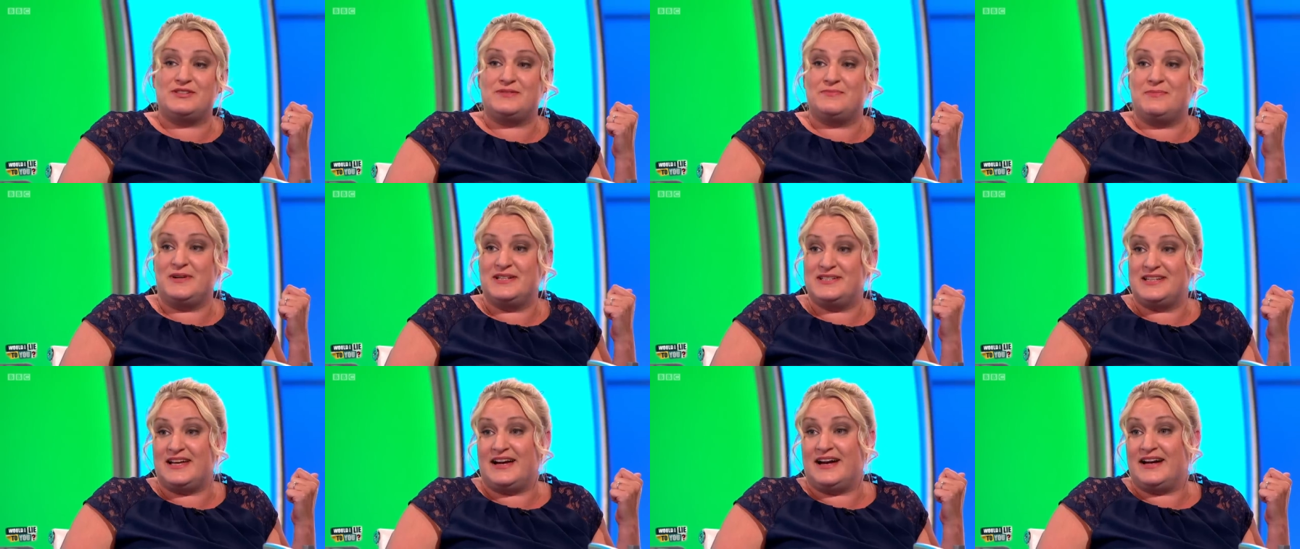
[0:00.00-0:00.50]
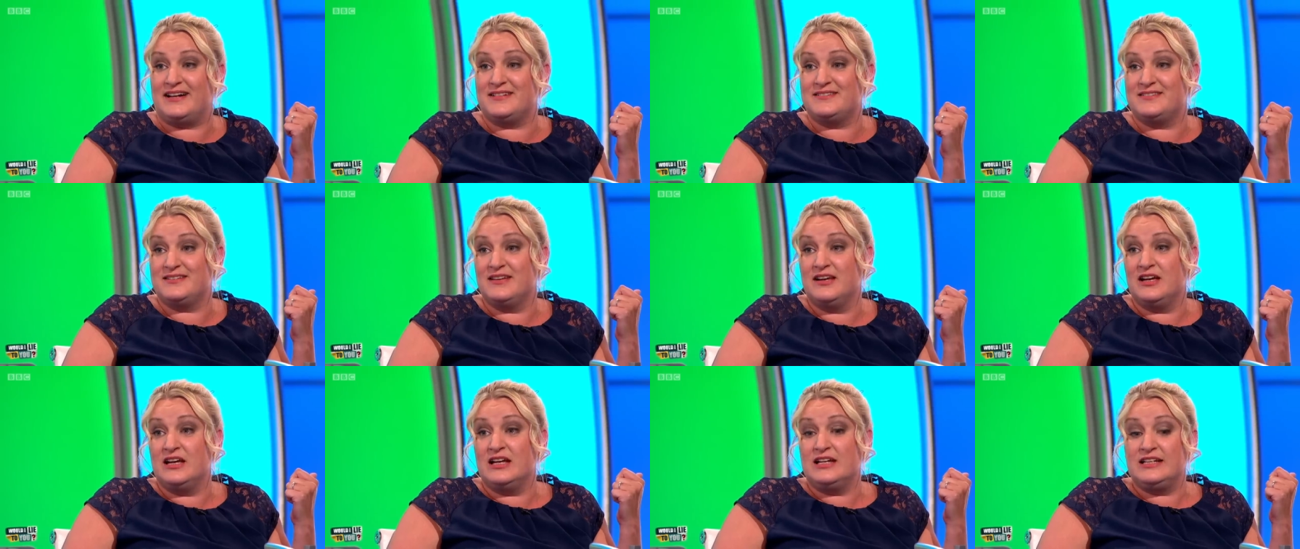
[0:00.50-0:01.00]
is my dad,
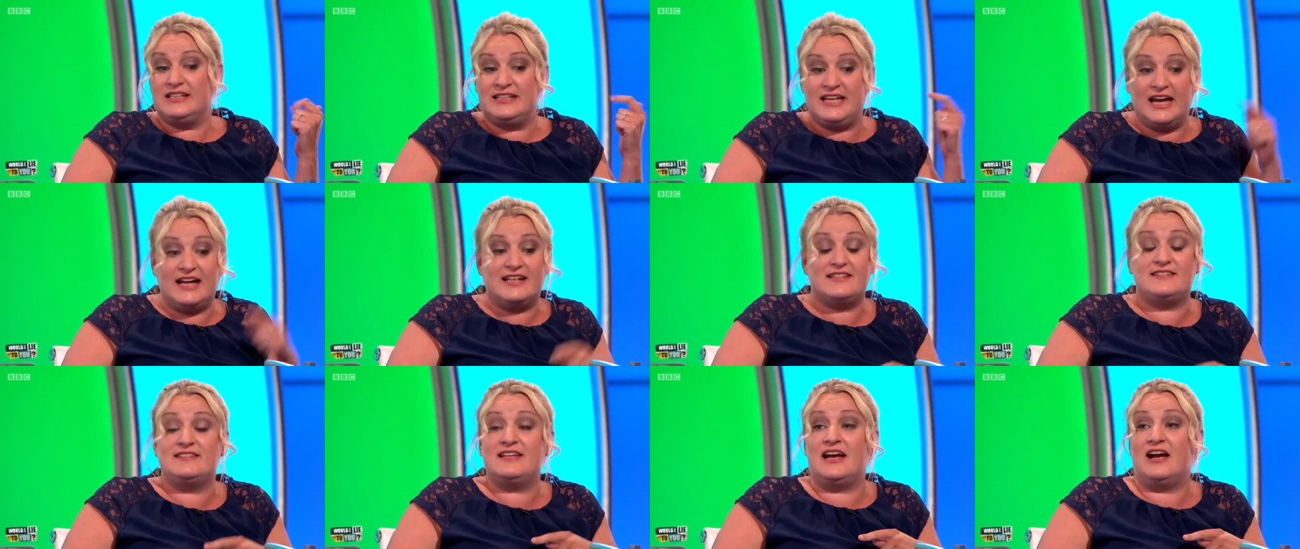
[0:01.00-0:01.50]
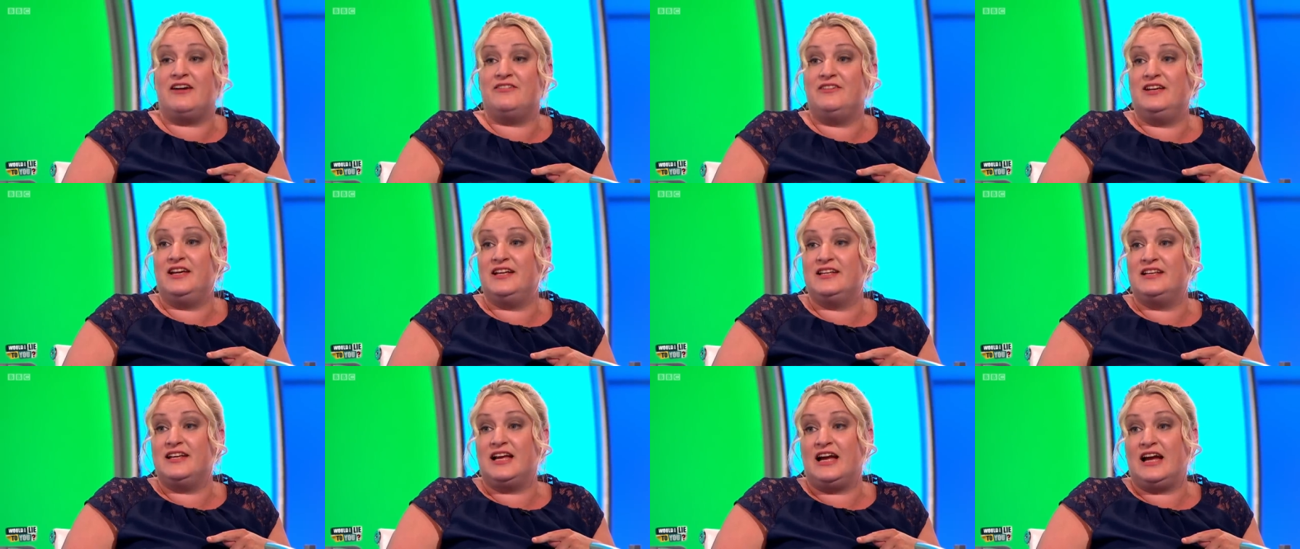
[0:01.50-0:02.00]
"get down
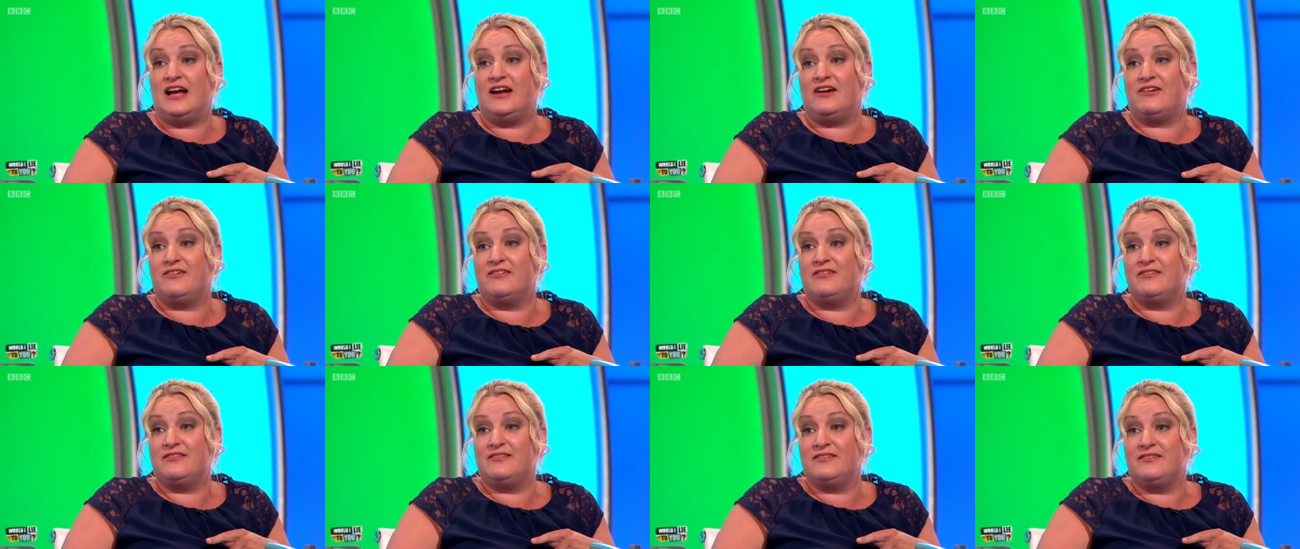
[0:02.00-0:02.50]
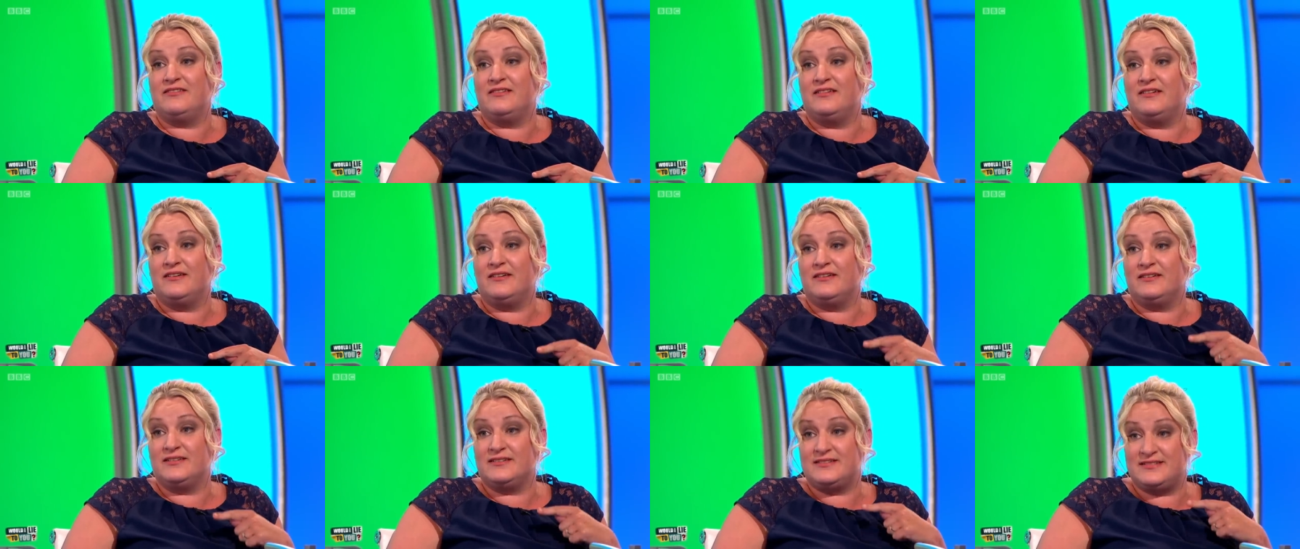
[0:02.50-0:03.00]
here now.
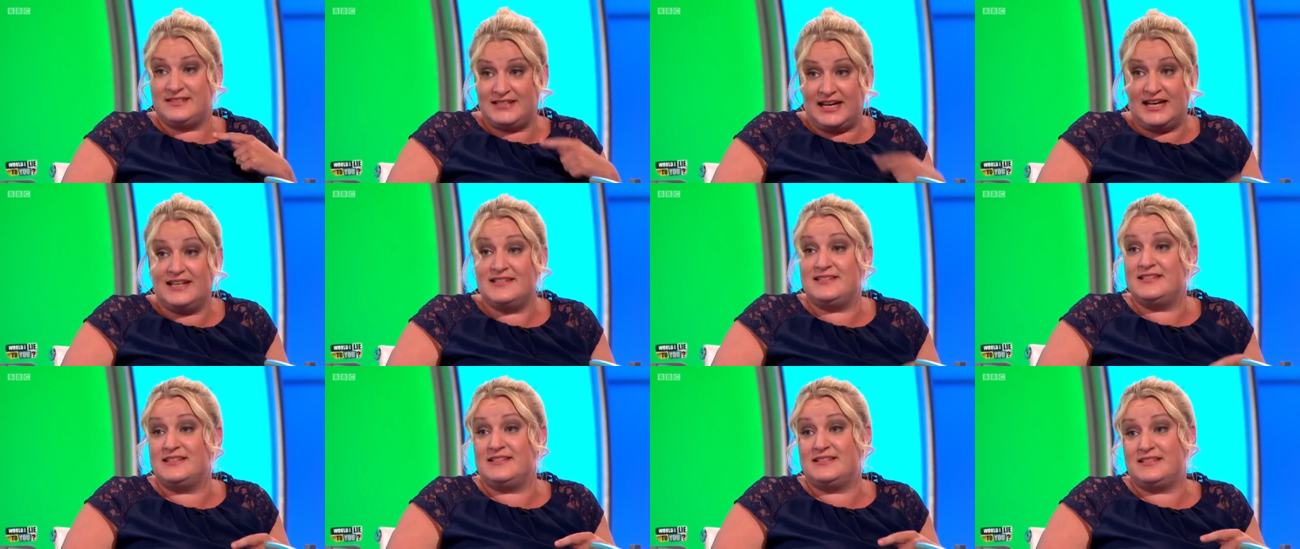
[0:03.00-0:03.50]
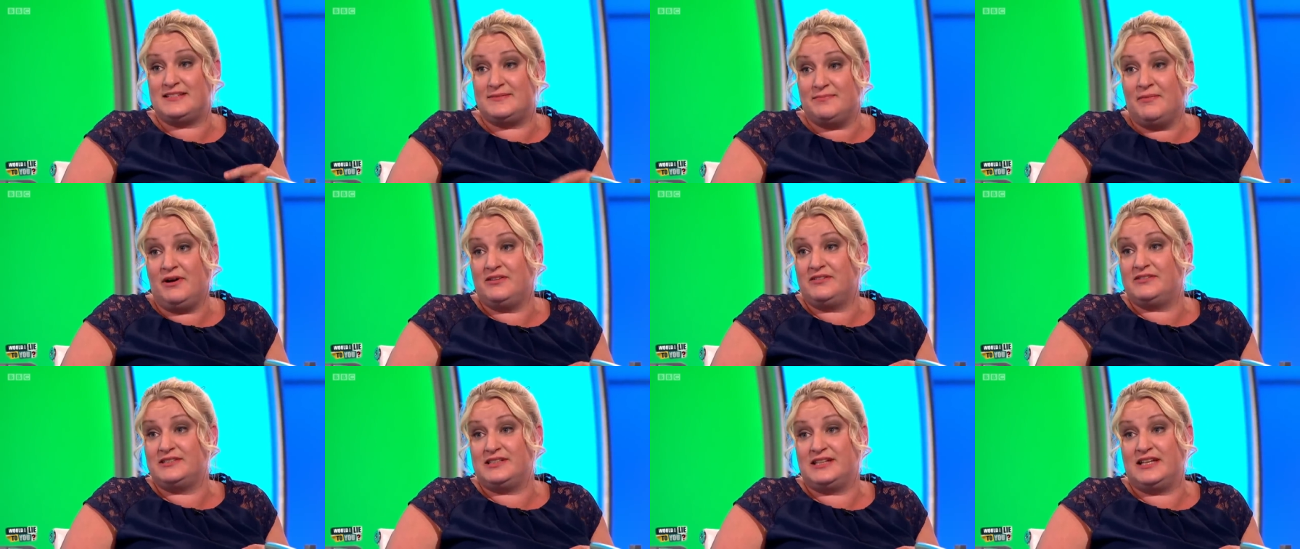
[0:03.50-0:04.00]
Daisy's
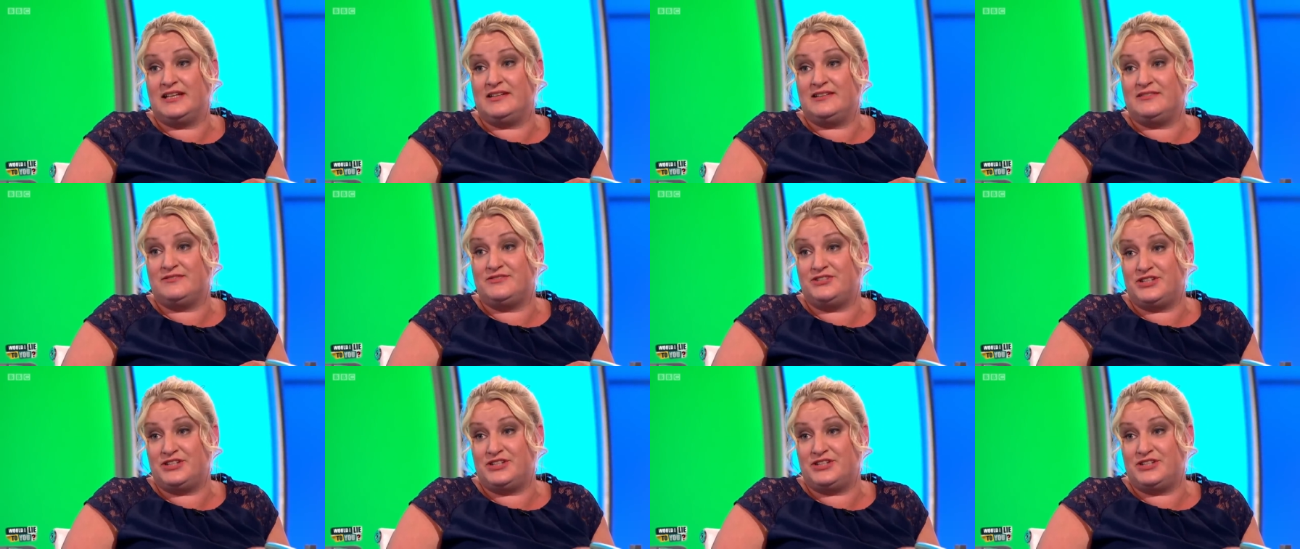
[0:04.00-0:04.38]
smuggled in